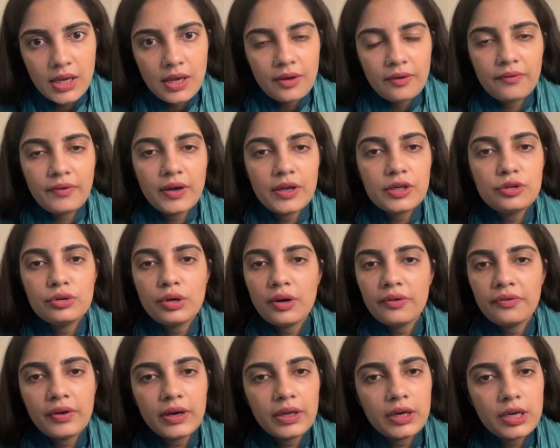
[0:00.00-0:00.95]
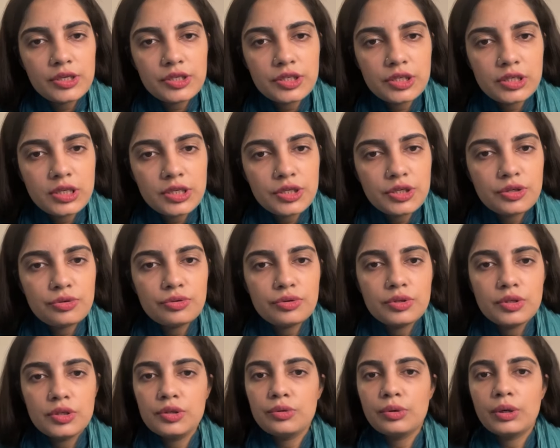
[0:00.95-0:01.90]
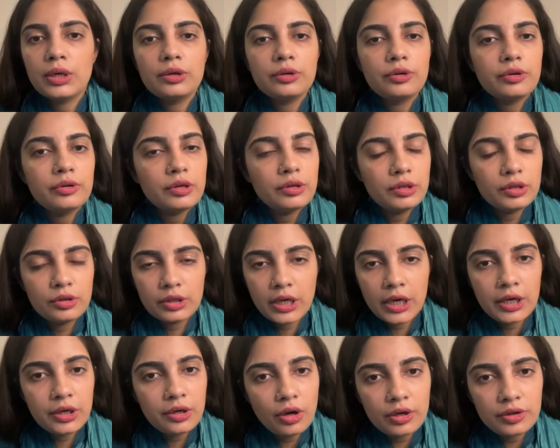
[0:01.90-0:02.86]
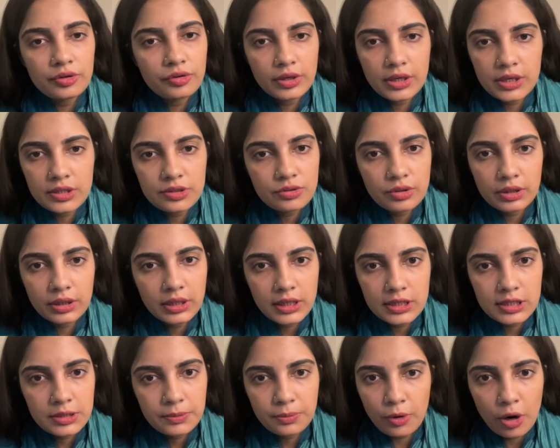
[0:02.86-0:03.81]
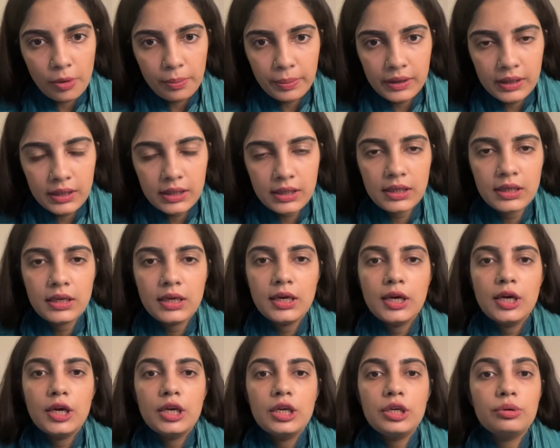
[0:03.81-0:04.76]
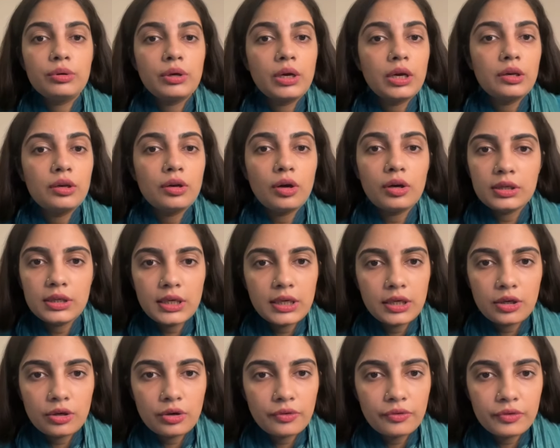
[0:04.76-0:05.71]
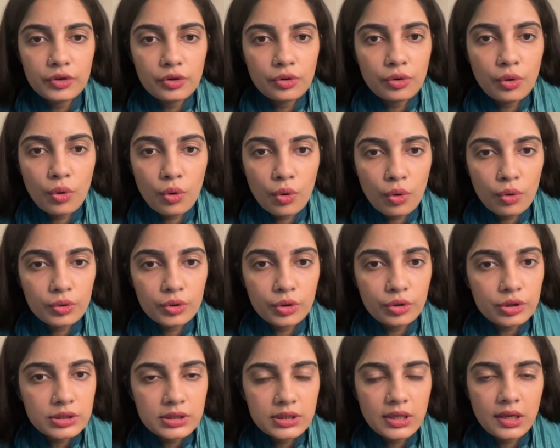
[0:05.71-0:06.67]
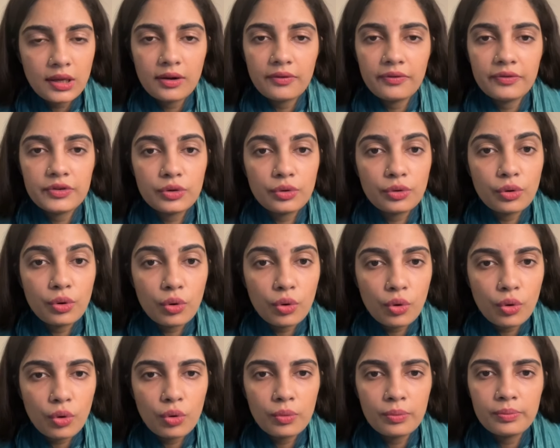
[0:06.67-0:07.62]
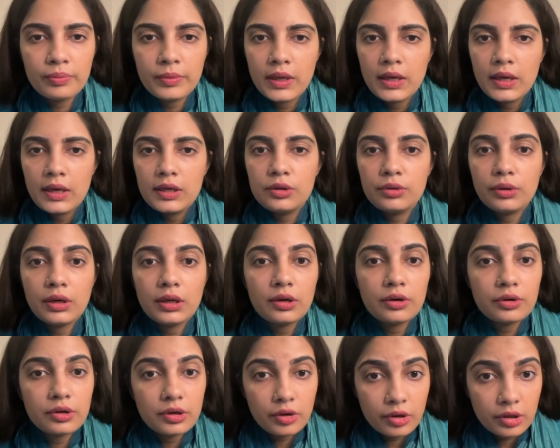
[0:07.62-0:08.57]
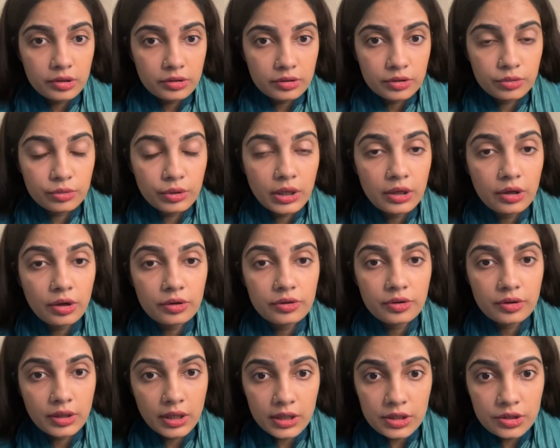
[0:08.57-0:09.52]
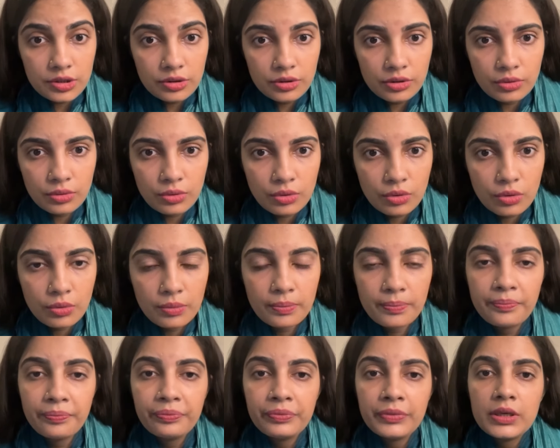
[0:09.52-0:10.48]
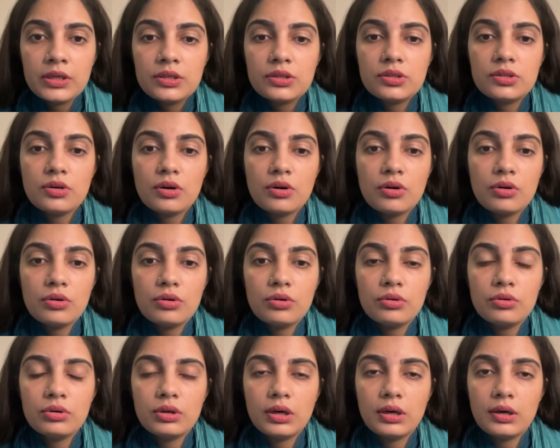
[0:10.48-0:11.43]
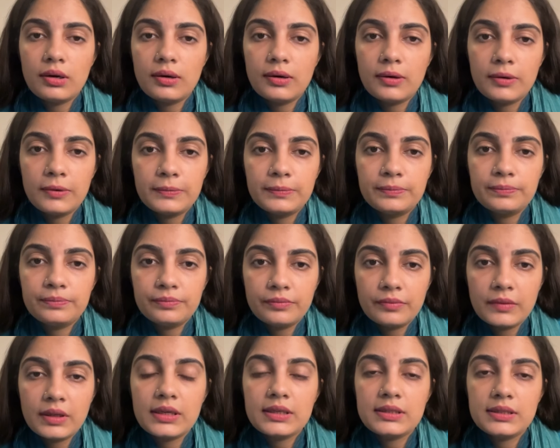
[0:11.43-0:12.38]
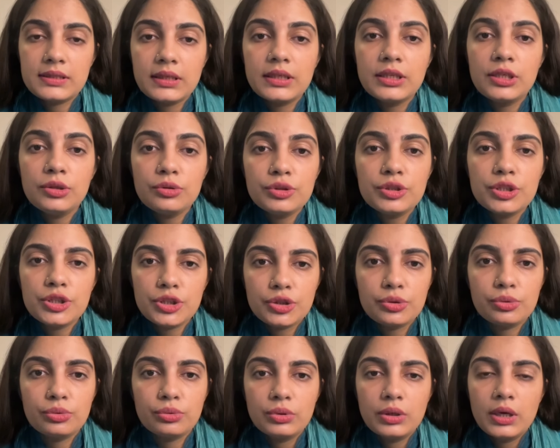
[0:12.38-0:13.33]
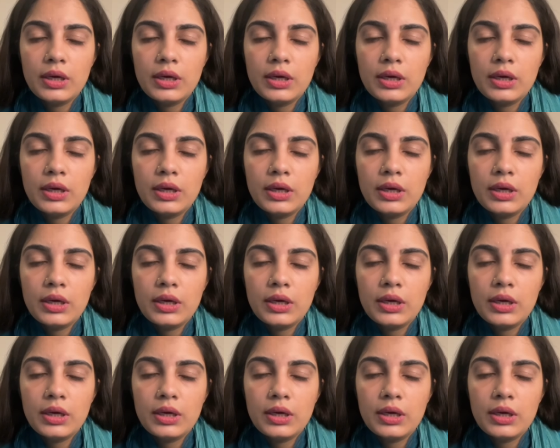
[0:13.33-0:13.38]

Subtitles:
When you have financial issues, you cannot raise your kids properly. You cannot take care of your home, yourself, your home. You cannot run your home. So it's a huge issue.